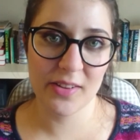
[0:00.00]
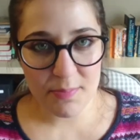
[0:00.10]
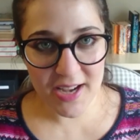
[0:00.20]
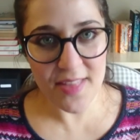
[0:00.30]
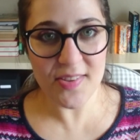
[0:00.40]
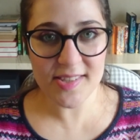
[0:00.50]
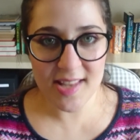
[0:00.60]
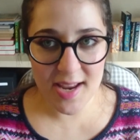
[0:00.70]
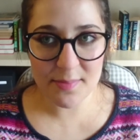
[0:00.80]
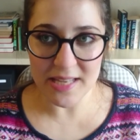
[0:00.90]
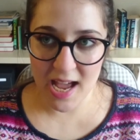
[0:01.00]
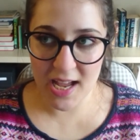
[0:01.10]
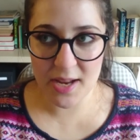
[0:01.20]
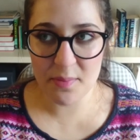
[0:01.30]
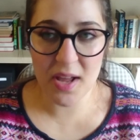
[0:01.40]
But at the same
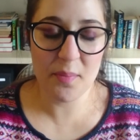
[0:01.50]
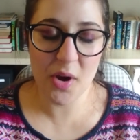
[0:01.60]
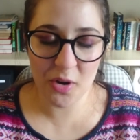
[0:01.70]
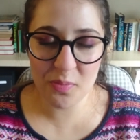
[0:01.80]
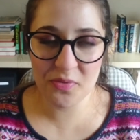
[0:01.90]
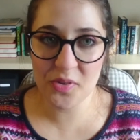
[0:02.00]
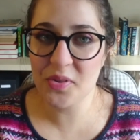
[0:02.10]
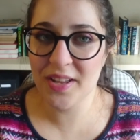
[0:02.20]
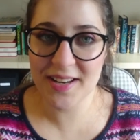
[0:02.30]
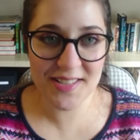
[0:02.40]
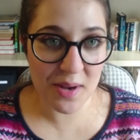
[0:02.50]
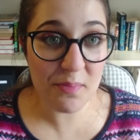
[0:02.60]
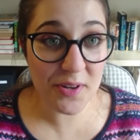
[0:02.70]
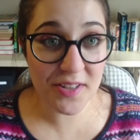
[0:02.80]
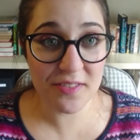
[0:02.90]
time, I'm hopeful that at some
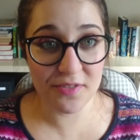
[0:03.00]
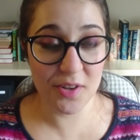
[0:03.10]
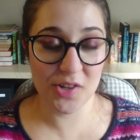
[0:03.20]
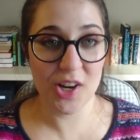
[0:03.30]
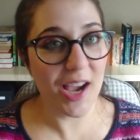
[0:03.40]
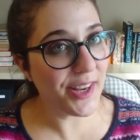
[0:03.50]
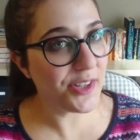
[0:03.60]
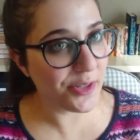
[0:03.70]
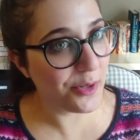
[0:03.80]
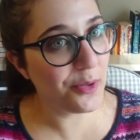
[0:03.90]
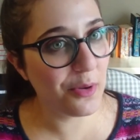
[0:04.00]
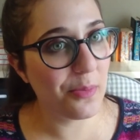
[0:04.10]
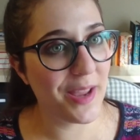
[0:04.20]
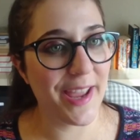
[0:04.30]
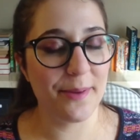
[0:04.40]
point in the future, I too will
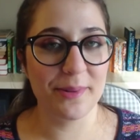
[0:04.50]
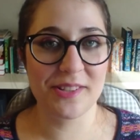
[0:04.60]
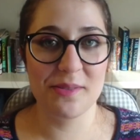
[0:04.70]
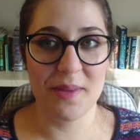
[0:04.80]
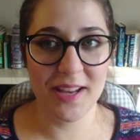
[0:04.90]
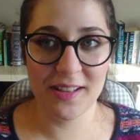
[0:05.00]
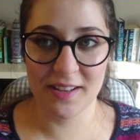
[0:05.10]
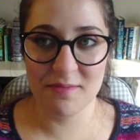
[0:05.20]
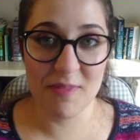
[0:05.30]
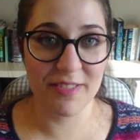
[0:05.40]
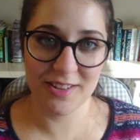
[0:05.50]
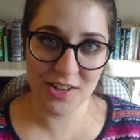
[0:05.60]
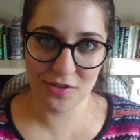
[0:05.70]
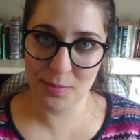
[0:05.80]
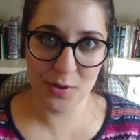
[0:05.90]
be able to make a monthly
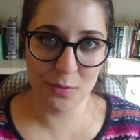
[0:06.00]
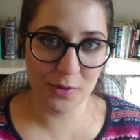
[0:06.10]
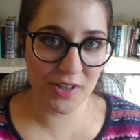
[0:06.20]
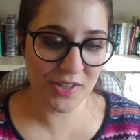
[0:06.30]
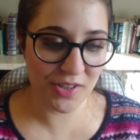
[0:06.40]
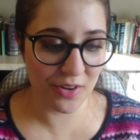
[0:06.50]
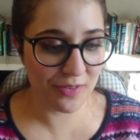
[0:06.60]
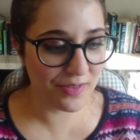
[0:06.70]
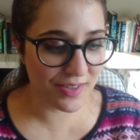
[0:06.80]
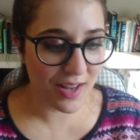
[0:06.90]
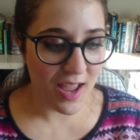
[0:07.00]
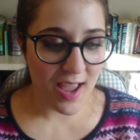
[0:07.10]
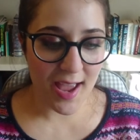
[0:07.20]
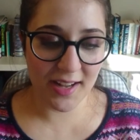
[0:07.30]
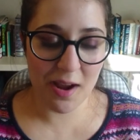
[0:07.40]
trip to Waterstones
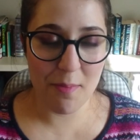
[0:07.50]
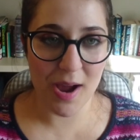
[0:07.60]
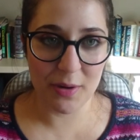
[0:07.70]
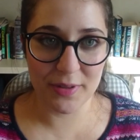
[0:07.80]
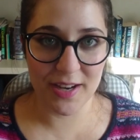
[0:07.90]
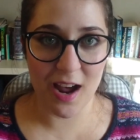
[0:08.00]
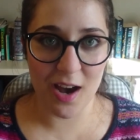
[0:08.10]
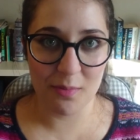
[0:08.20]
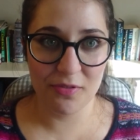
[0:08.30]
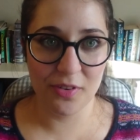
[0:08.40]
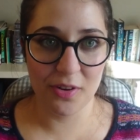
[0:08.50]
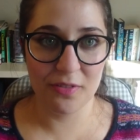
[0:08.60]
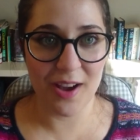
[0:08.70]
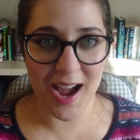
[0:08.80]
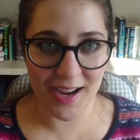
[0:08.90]
and come back with an armful
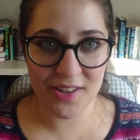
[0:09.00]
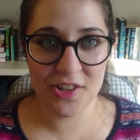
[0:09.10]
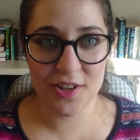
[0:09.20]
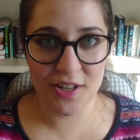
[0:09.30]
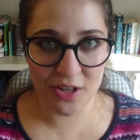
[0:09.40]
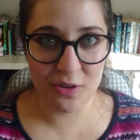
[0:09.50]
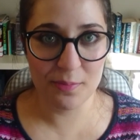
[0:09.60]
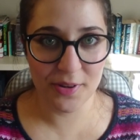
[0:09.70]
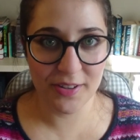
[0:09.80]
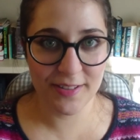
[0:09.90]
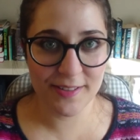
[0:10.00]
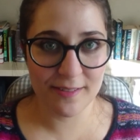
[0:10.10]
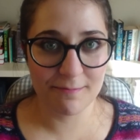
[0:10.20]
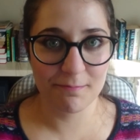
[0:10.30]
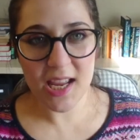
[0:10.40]
of actually new
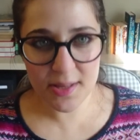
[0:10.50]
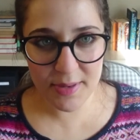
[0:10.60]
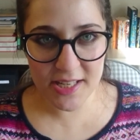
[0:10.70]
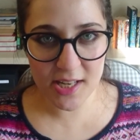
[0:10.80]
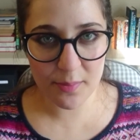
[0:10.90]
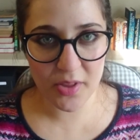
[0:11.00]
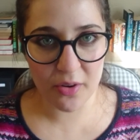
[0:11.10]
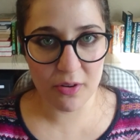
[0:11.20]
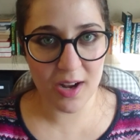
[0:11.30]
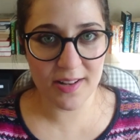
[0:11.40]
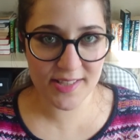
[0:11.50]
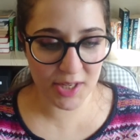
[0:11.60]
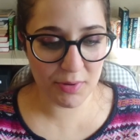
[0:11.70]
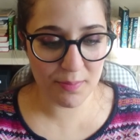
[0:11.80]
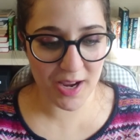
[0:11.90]
books. In the meantime, though, I'll
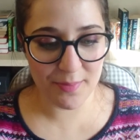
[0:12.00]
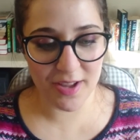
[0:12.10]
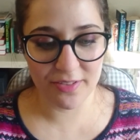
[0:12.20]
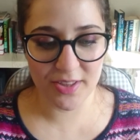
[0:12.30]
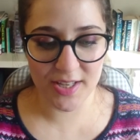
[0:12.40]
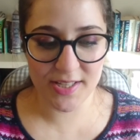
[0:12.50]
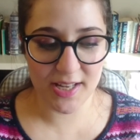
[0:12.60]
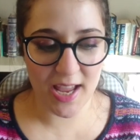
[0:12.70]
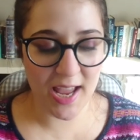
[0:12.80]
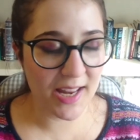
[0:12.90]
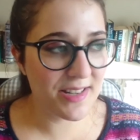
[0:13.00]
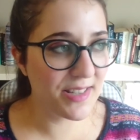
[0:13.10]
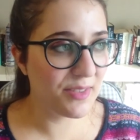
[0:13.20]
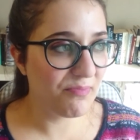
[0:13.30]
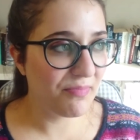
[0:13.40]
stick with my method, and